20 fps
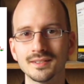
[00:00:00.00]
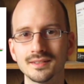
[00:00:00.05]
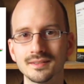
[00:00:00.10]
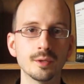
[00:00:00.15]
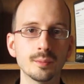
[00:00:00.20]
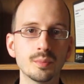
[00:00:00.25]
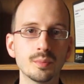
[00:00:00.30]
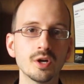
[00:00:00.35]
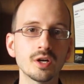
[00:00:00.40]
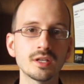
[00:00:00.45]

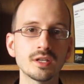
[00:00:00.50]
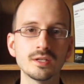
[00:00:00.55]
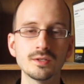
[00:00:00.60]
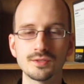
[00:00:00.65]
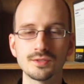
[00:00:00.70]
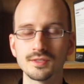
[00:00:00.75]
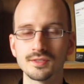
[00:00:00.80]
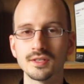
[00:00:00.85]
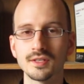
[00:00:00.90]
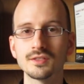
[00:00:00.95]
The book
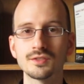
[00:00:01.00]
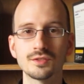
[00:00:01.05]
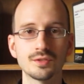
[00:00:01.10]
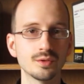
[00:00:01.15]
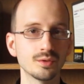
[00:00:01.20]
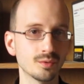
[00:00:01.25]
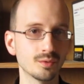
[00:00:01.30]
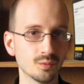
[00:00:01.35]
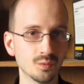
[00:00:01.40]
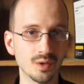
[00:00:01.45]
uses it
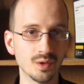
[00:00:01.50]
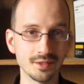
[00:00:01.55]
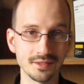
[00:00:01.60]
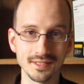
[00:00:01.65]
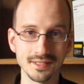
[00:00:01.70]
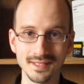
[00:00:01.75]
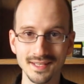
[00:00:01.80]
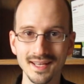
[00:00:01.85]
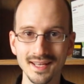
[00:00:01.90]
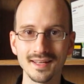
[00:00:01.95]
to, once
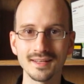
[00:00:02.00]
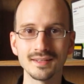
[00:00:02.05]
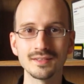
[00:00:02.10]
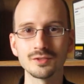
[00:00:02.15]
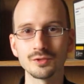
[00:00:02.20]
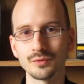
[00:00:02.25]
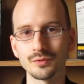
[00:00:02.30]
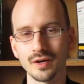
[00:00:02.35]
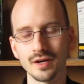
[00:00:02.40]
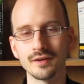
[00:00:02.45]
again,
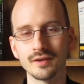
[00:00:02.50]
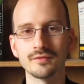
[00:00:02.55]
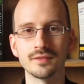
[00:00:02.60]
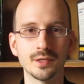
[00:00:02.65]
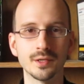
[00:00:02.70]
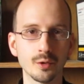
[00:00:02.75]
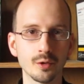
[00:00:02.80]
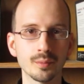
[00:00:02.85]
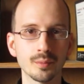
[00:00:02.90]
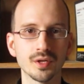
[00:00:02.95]
derive
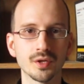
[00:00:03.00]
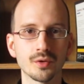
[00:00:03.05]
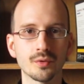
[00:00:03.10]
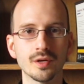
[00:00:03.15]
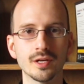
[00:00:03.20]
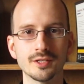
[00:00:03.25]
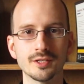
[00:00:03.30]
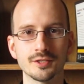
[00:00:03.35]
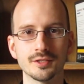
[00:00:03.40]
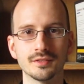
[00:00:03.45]
the orbit
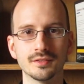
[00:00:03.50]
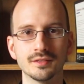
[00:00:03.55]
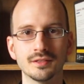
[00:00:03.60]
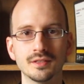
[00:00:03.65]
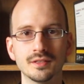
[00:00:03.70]
equation,